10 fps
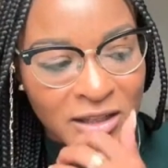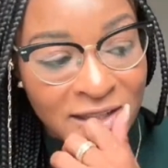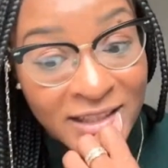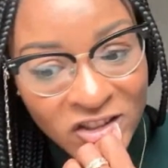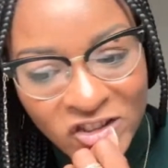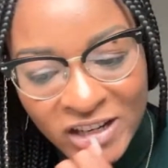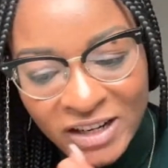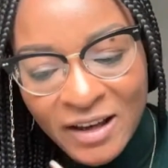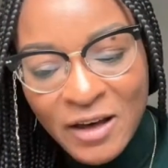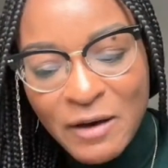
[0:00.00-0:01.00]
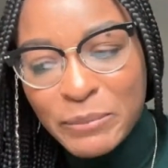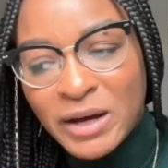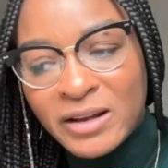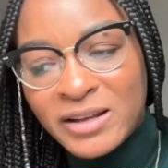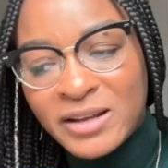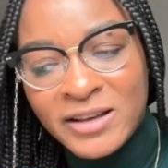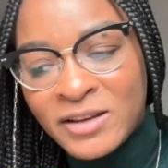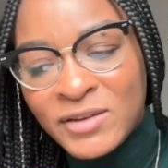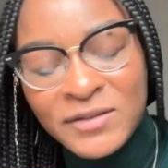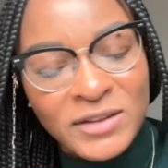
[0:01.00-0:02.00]
condition, but
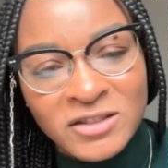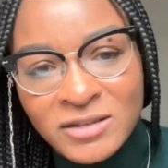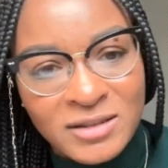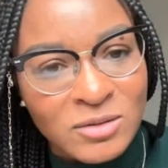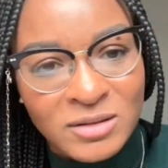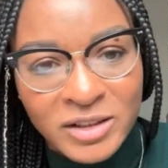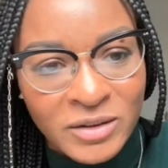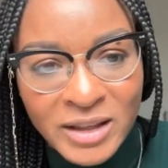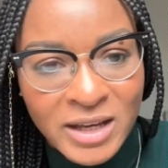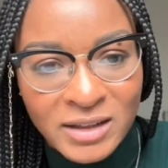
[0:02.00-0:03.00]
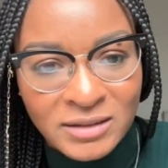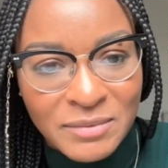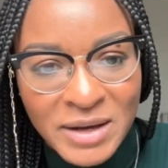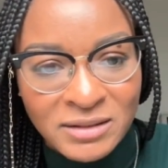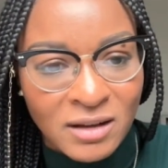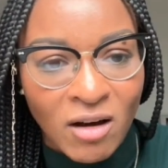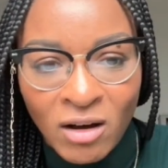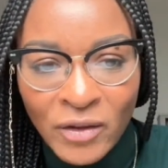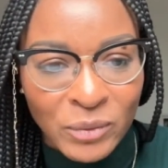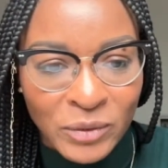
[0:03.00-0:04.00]
even if it's just those little things, it makes
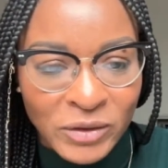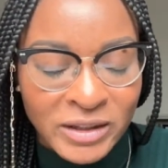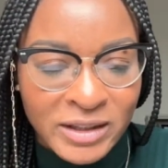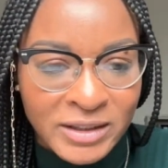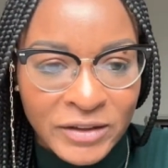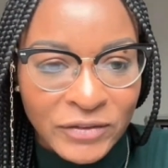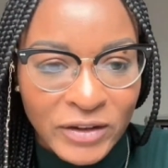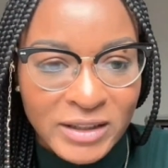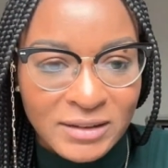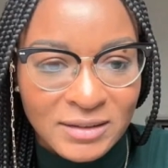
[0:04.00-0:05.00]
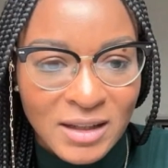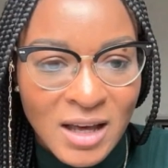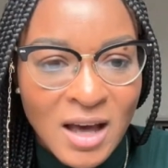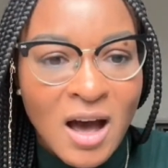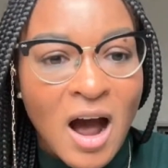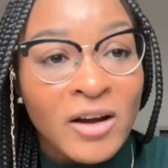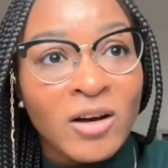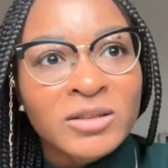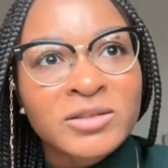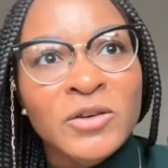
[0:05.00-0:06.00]
all the world in the difference. I
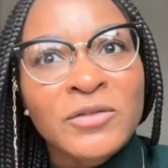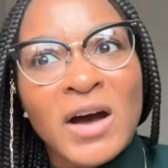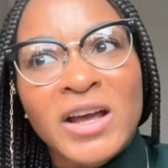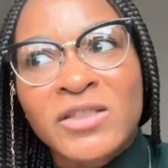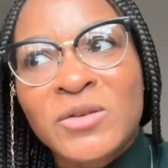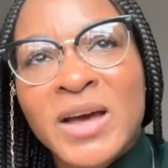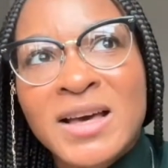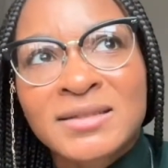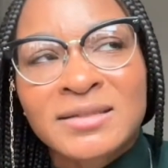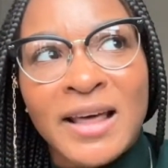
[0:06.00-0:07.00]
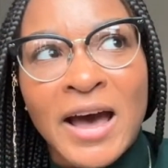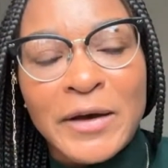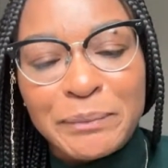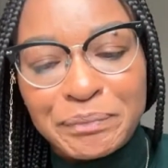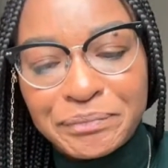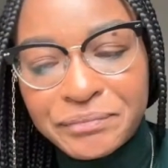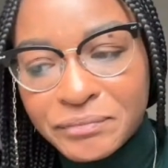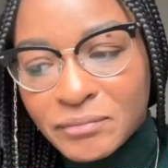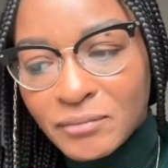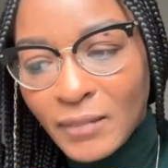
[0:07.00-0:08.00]
also find you guys that
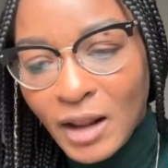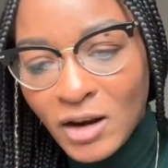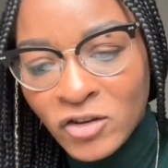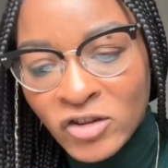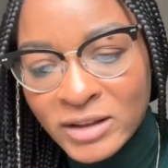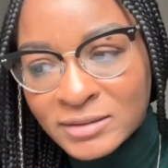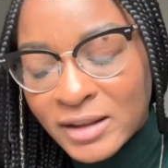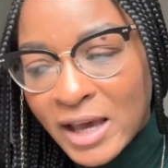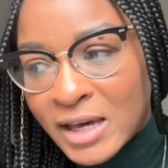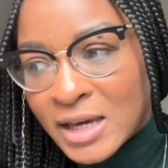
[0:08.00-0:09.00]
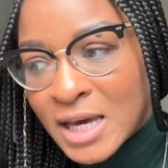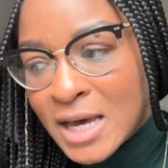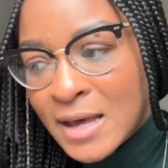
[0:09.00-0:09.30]
just like